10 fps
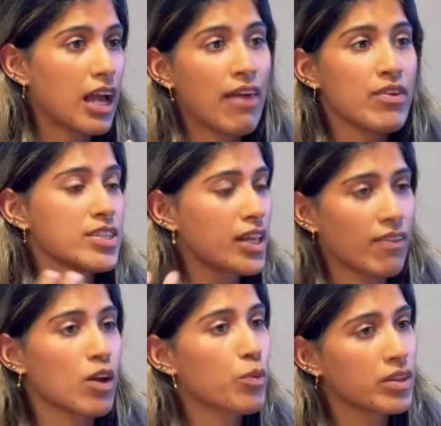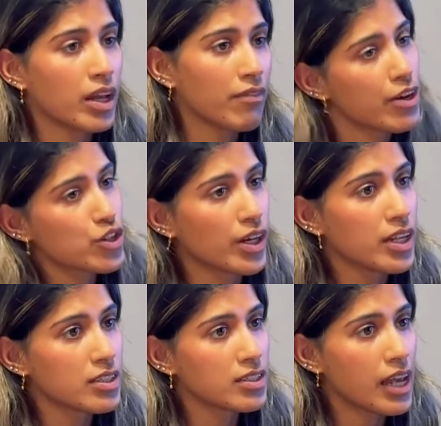And this is, I think, where the innovation
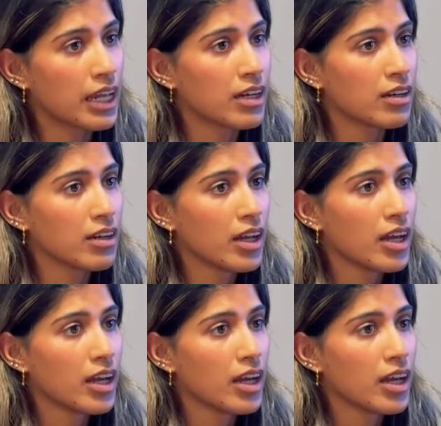is in